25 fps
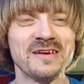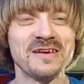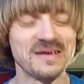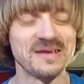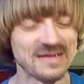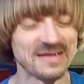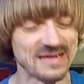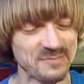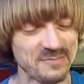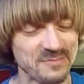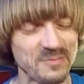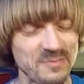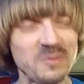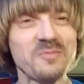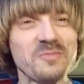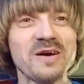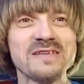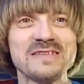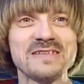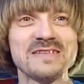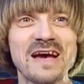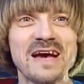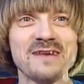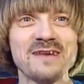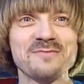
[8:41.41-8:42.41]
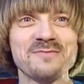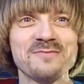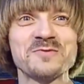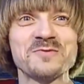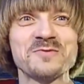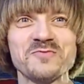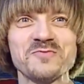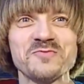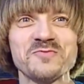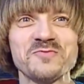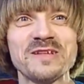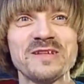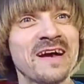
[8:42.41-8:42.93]
And that meant my dad was
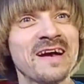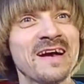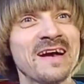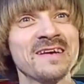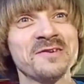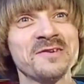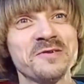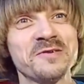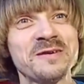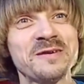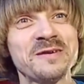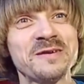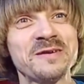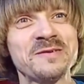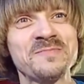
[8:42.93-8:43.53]
really angry.